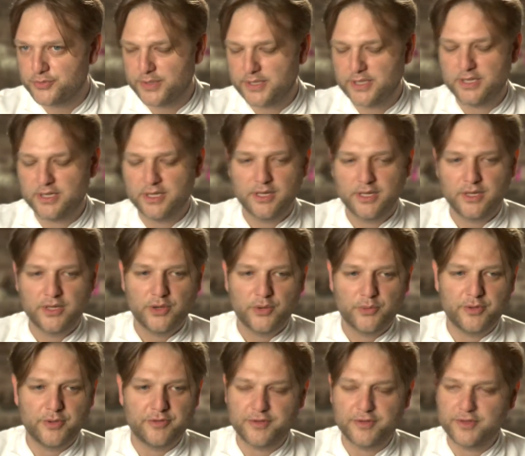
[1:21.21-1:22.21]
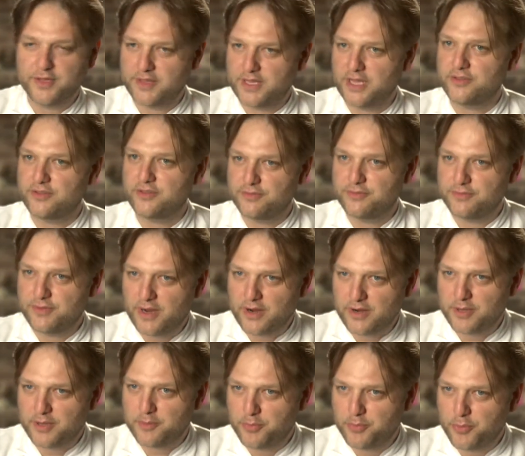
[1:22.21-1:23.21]
We feel that that's a
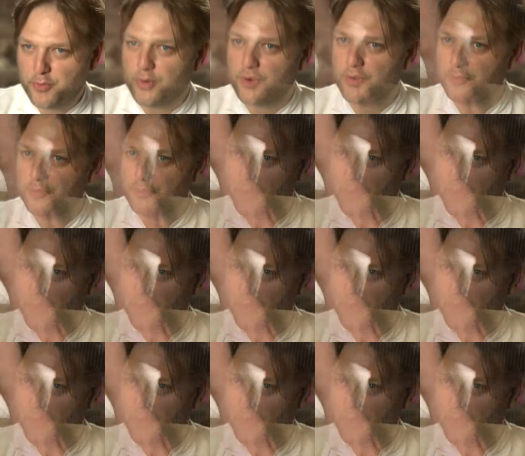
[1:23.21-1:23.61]
very important